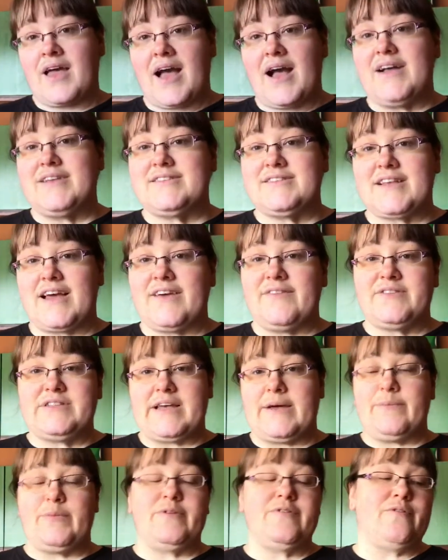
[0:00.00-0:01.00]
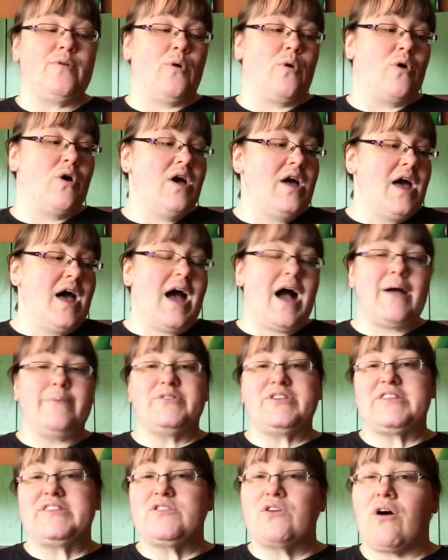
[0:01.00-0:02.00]
As I've said before, I'm
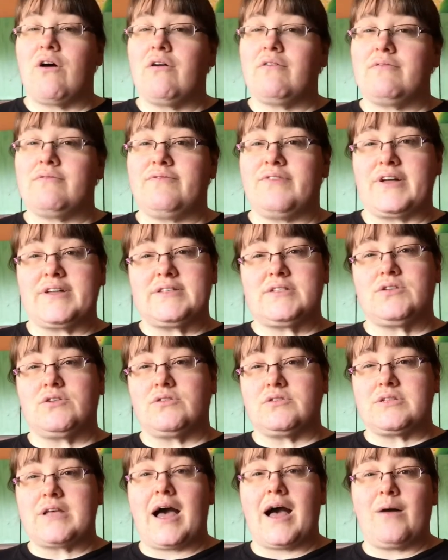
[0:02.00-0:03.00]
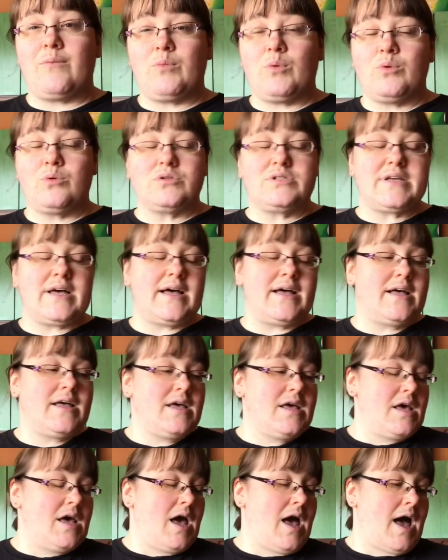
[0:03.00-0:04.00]
just not fussed on tap water,
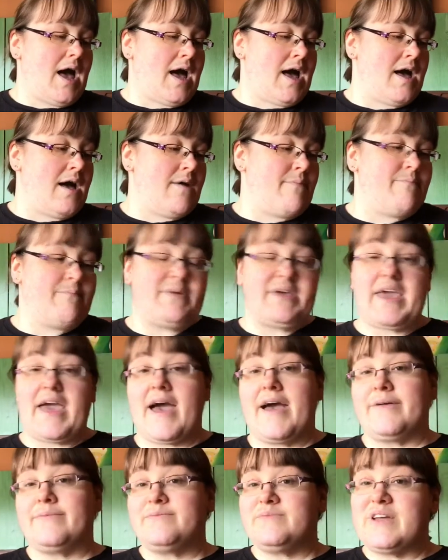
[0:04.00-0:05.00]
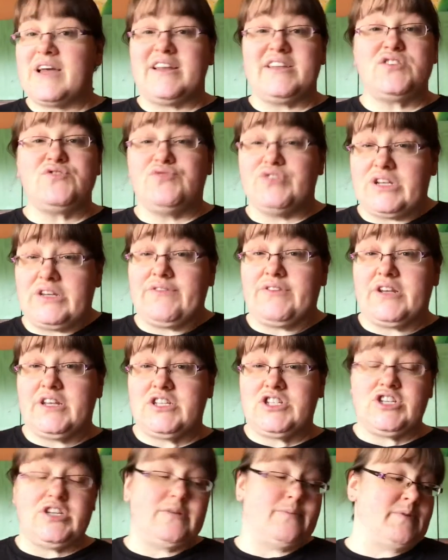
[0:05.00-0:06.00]
but yeah, and it's really
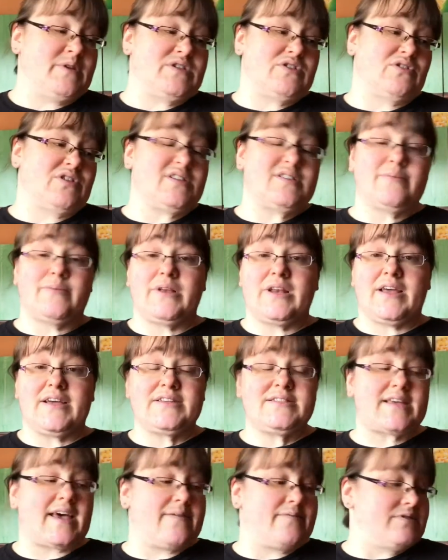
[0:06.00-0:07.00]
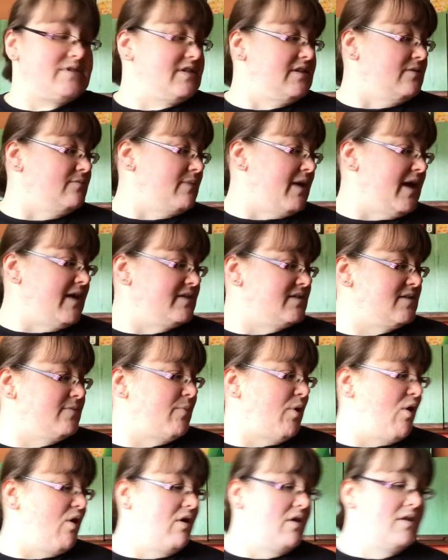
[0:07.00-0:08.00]
cheap. It's only something like 17 pence a
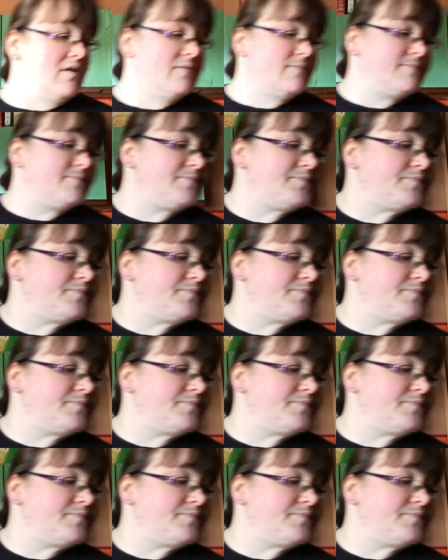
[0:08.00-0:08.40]
bottle.